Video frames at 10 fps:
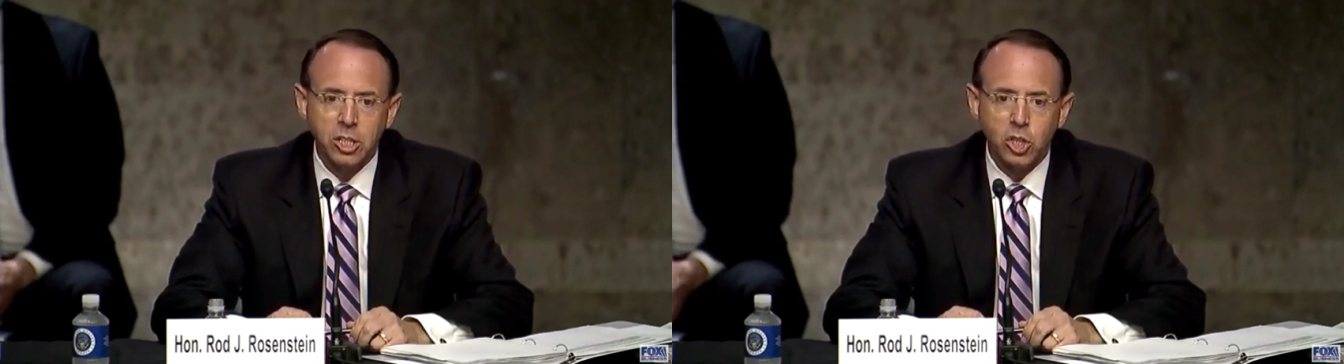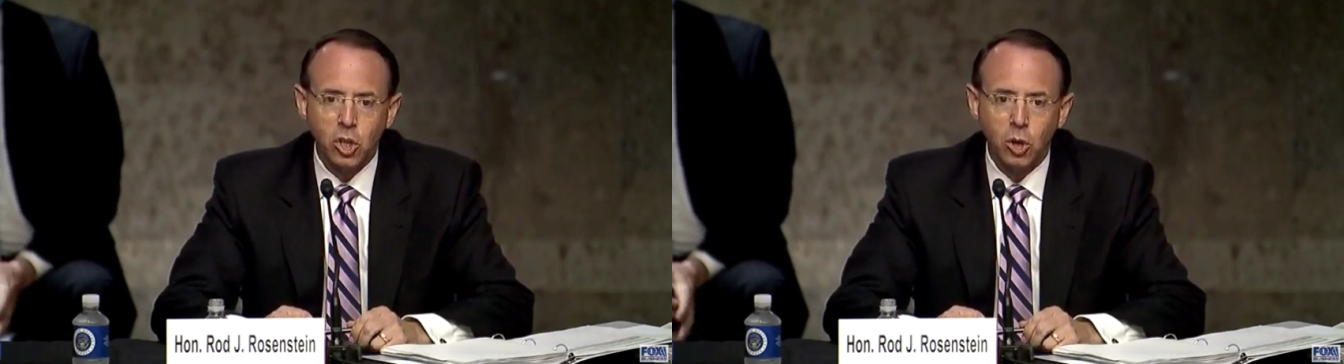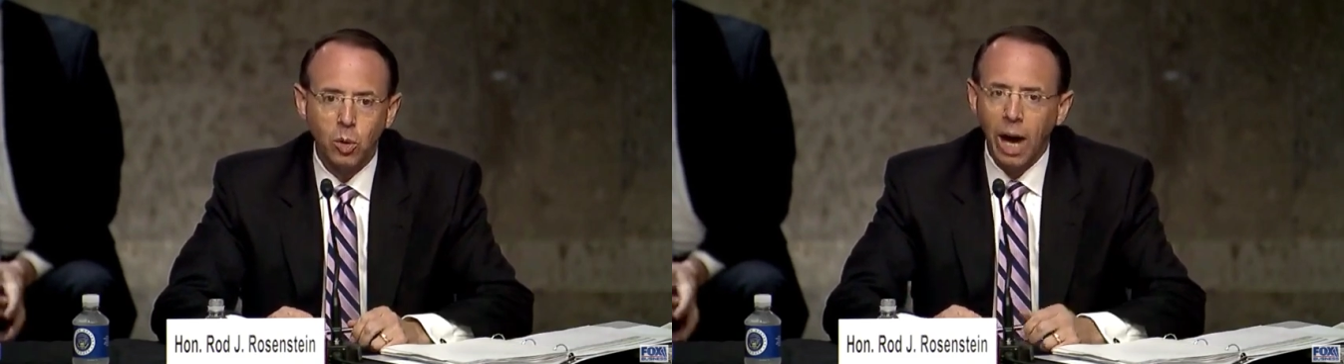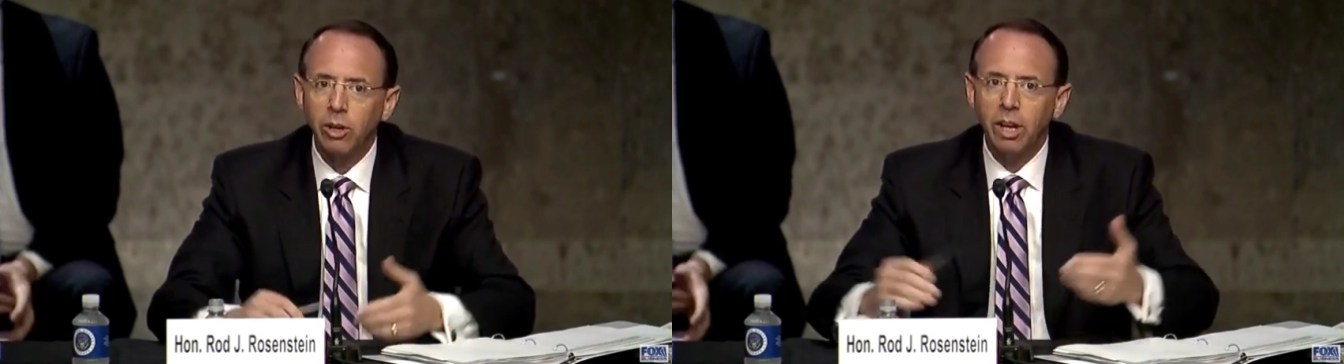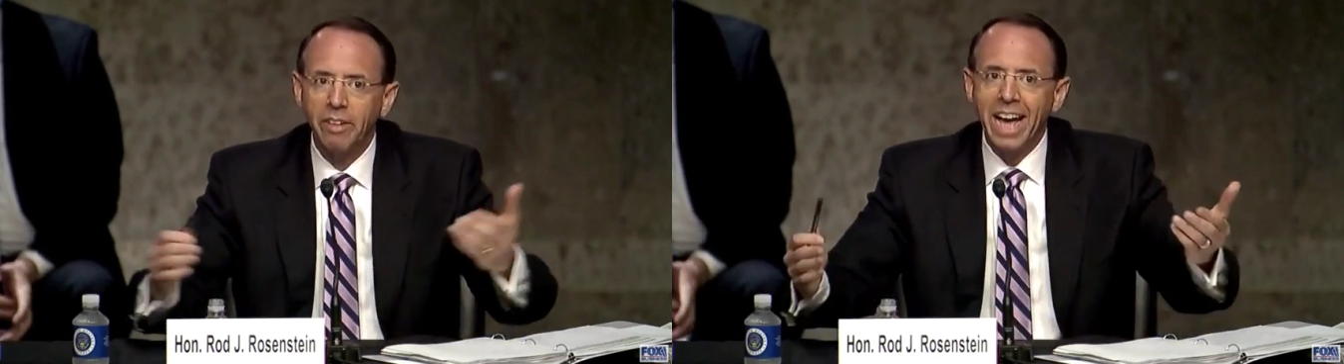So I
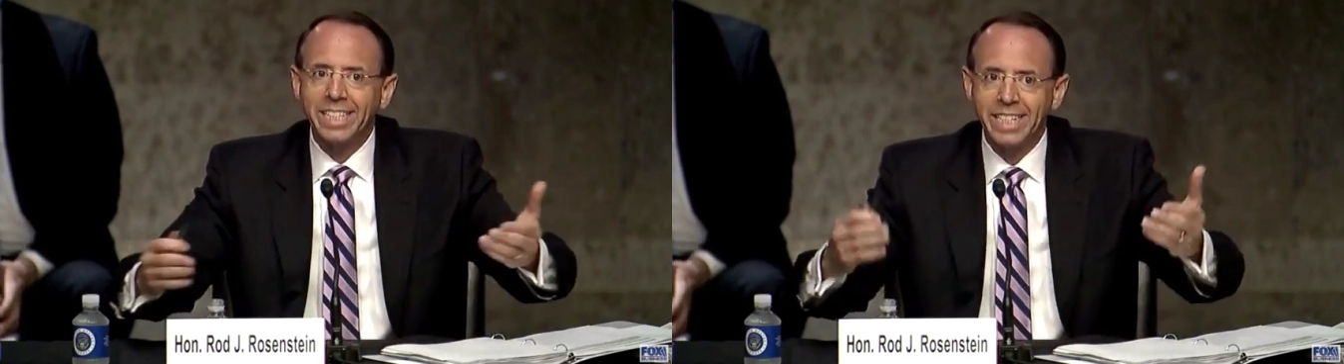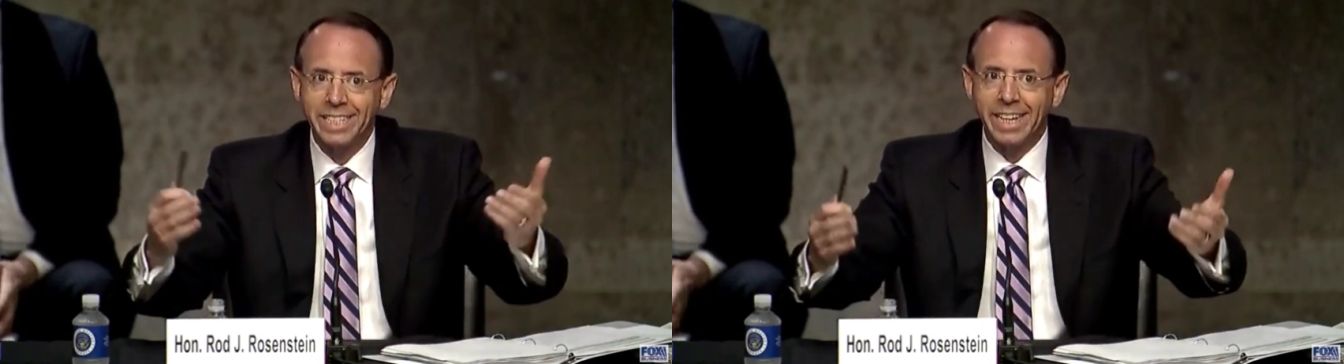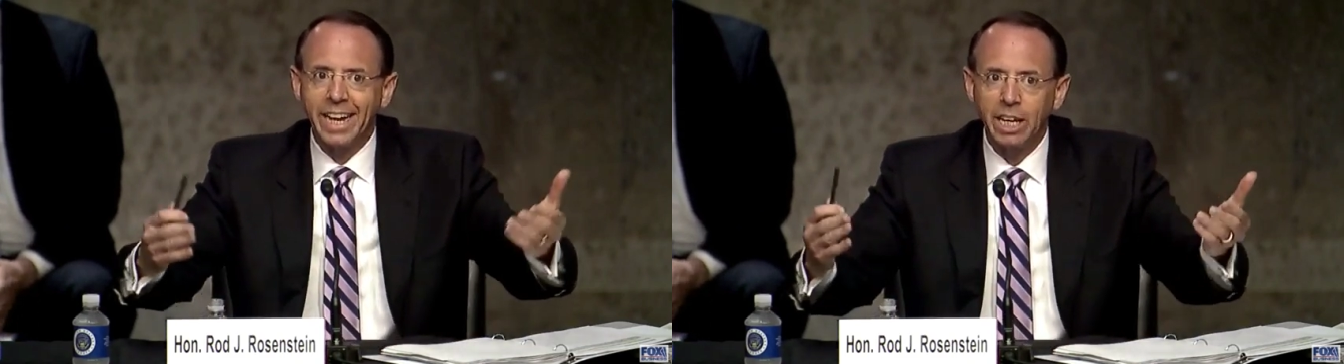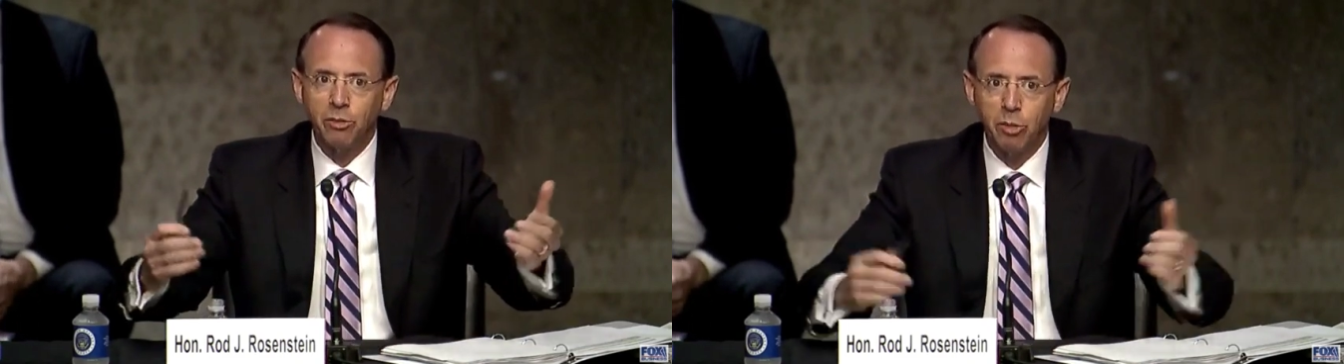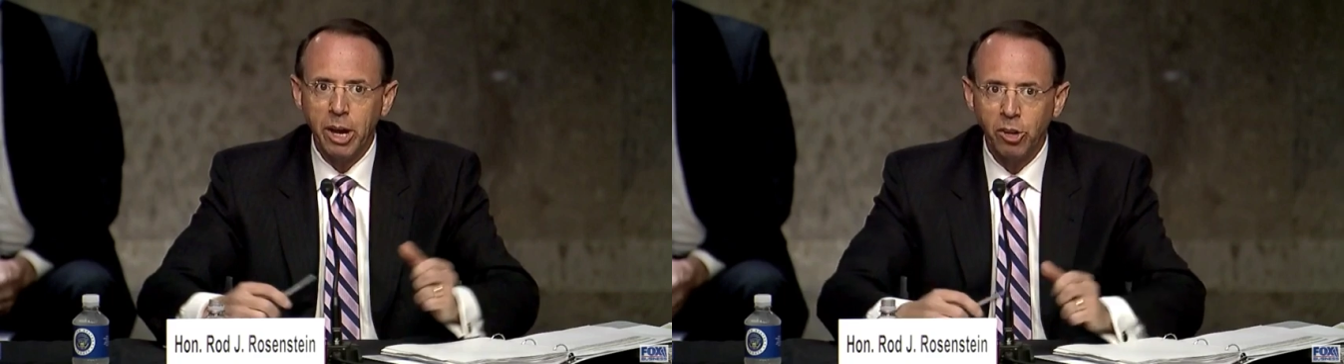don't have access to any
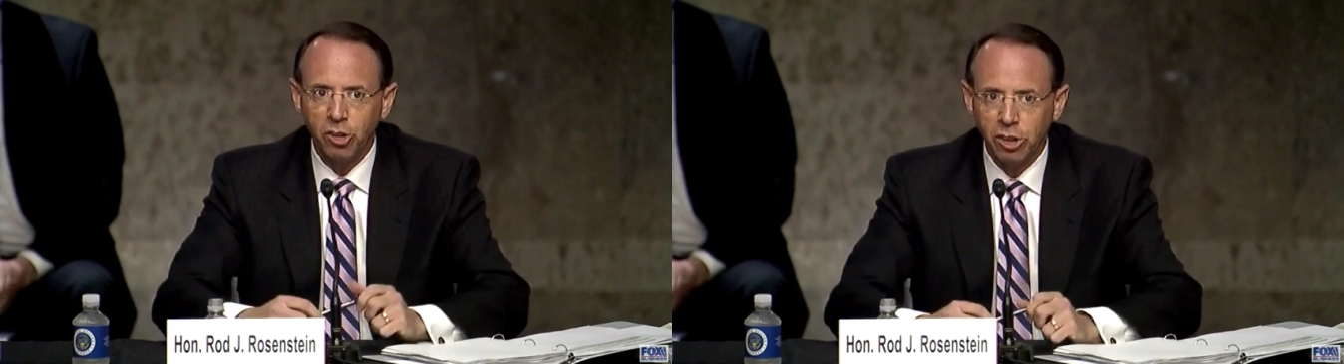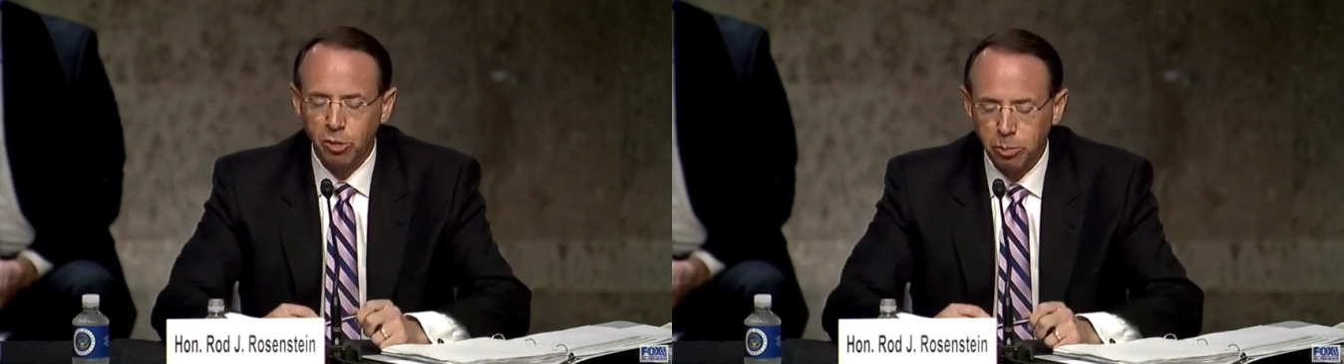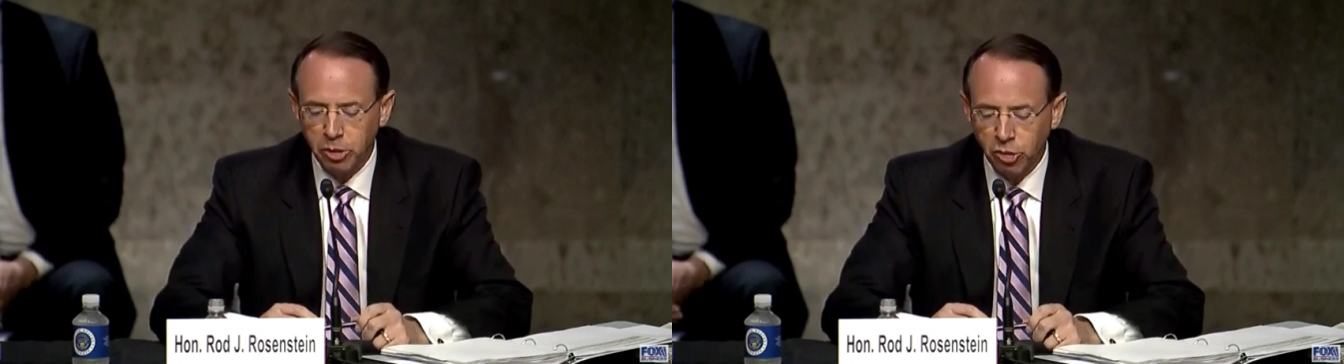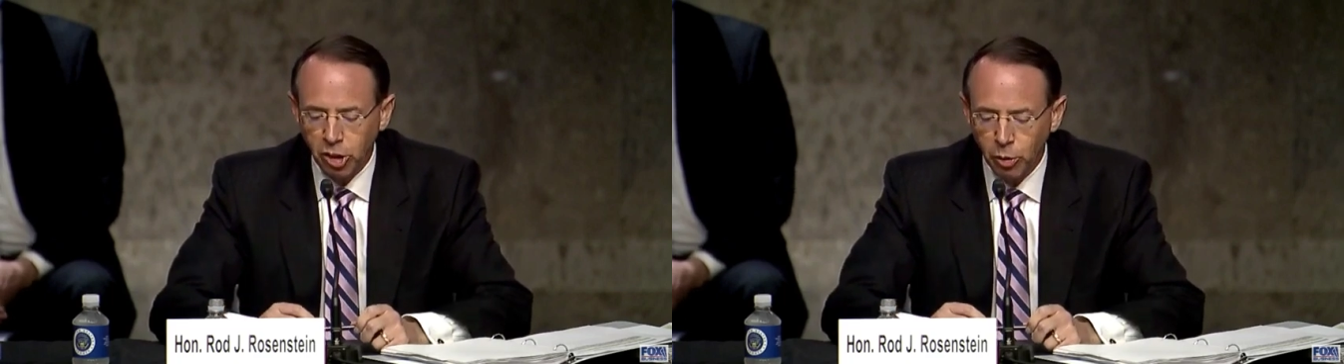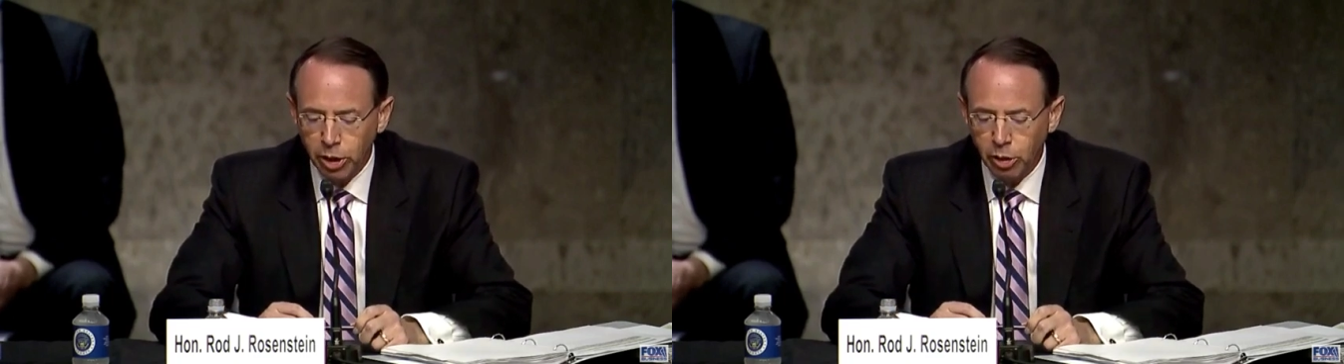information that's been
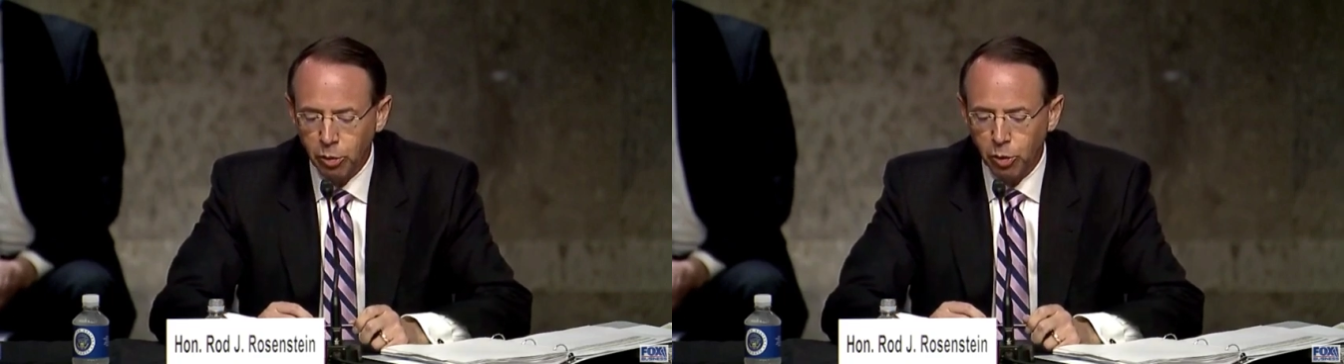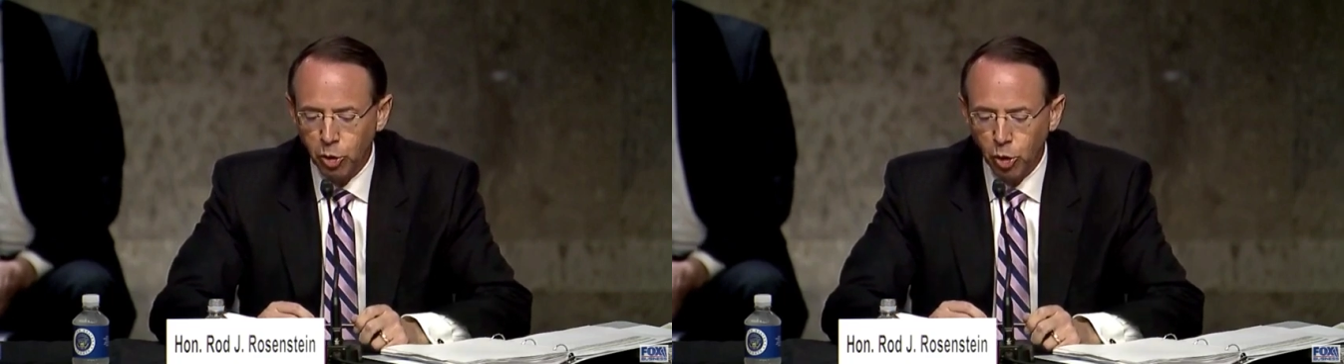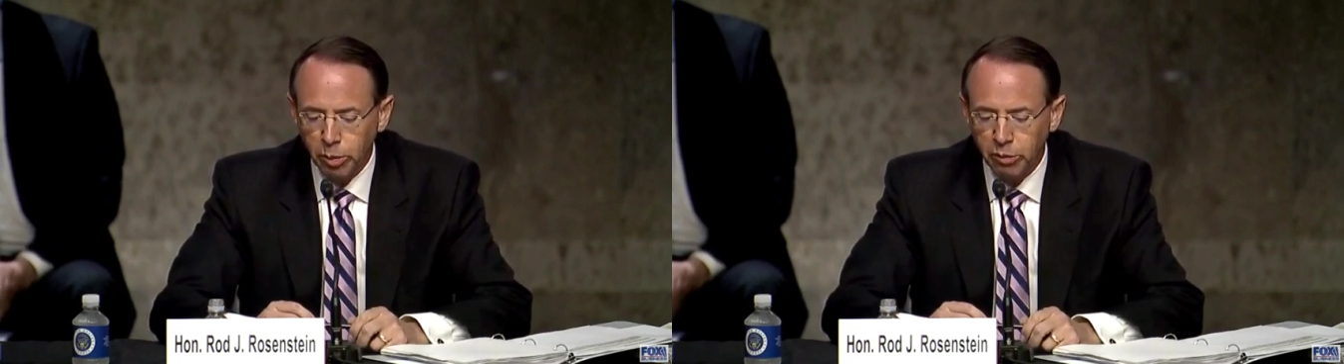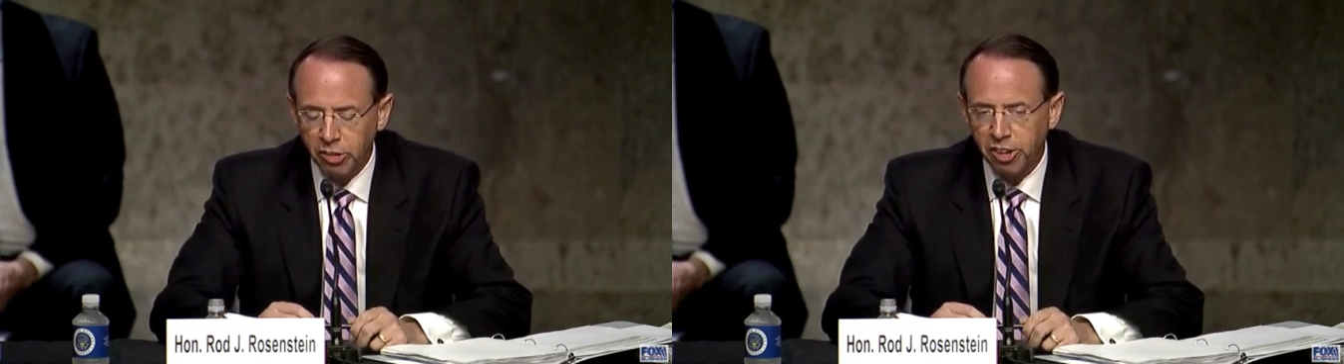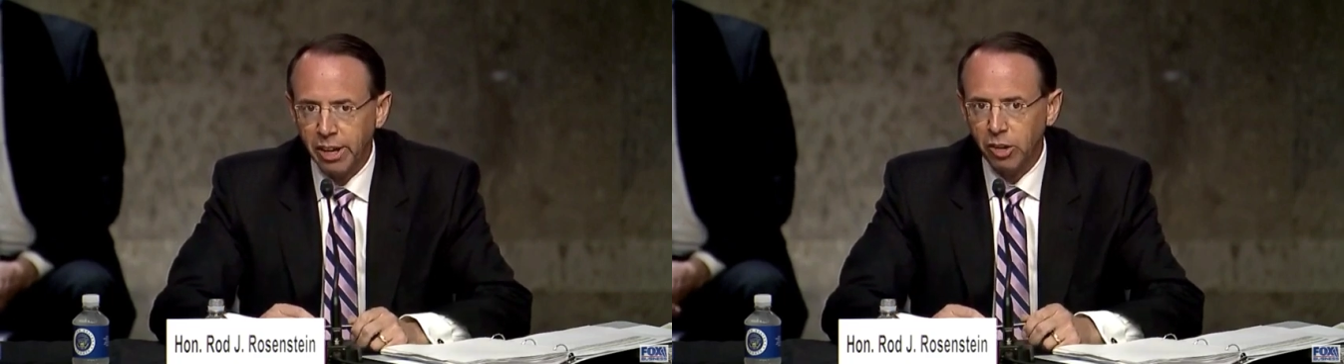generated through the Durham
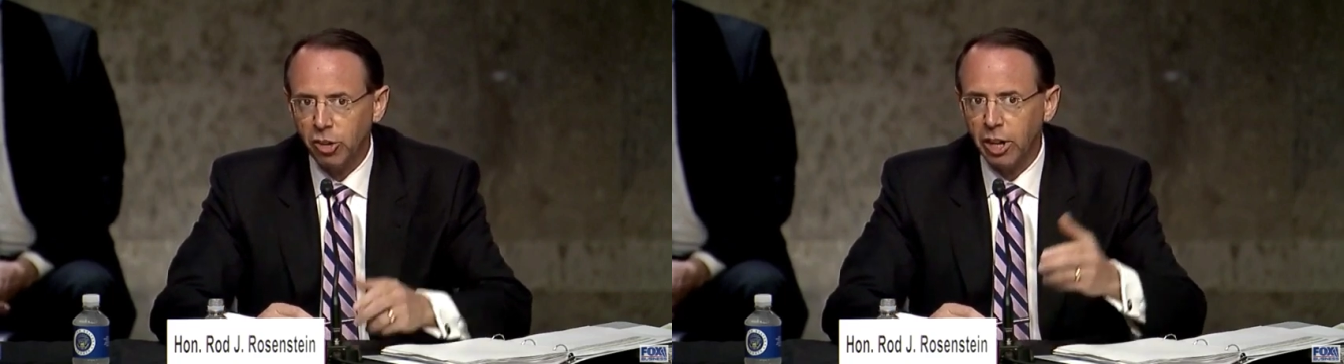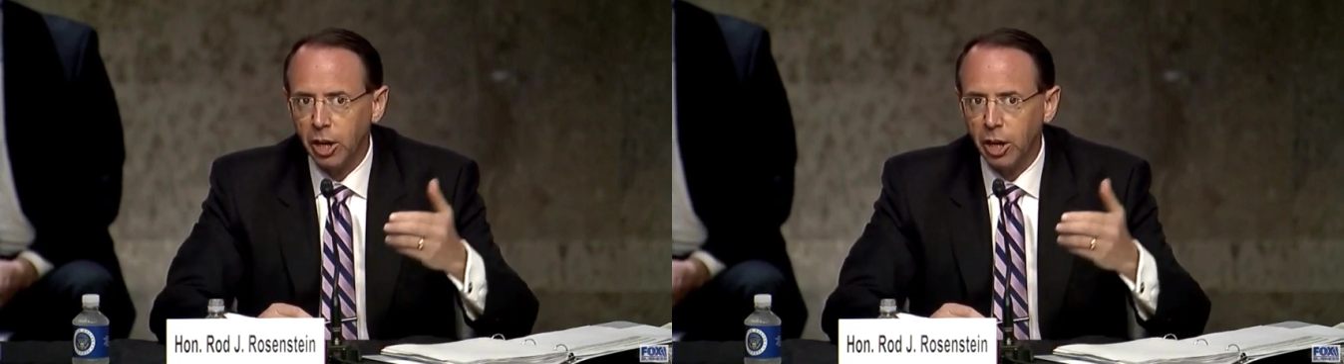investigation.